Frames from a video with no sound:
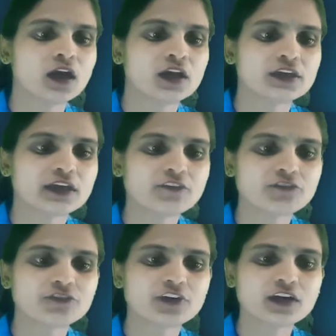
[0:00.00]

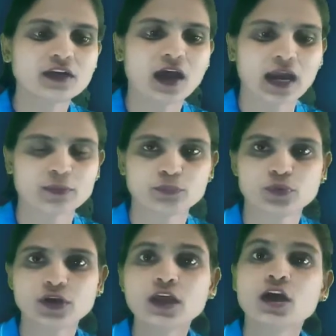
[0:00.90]
F1
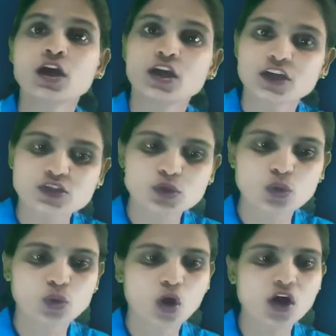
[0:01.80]
hybrid is
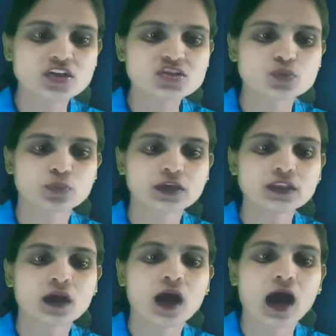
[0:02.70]
crossed
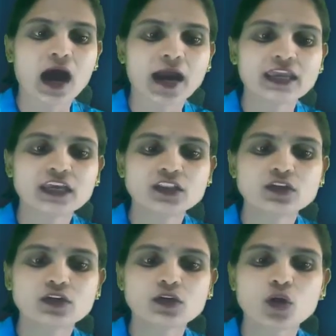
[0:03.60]
with
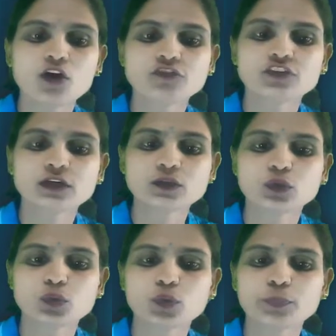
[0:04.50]
either of the
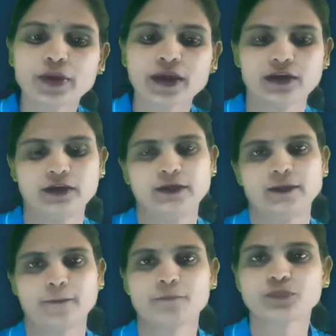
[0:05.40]
two parent.
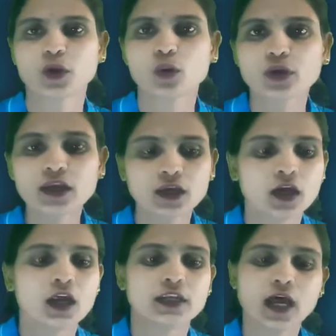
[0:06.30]
Okay.
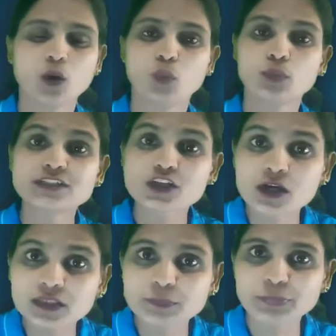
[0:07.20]
Now which
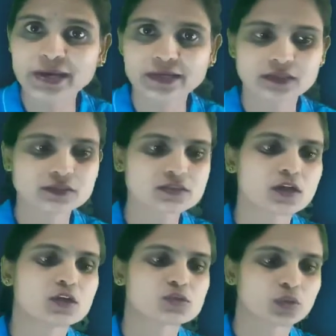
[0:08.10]
are the parents?
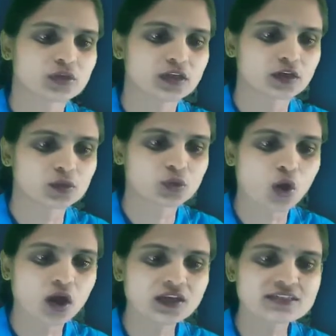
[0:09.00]
So here
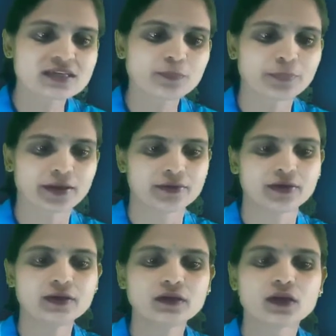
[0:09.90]
tall is a
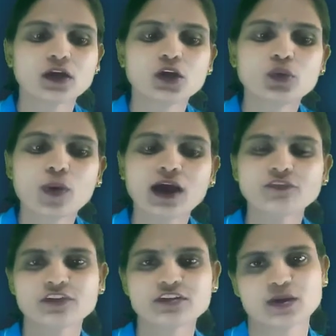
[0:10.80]
parent,
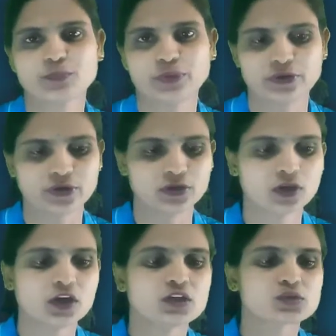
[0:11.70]
dwarf is a parent.
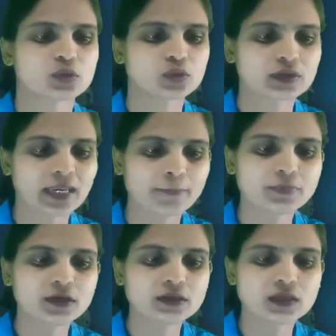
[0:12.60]
So
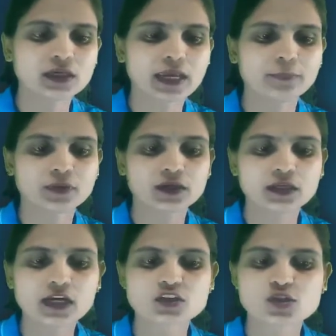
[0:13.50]
capital T
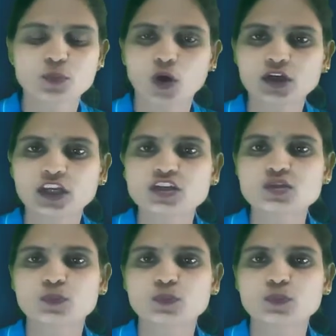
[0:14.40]
and small t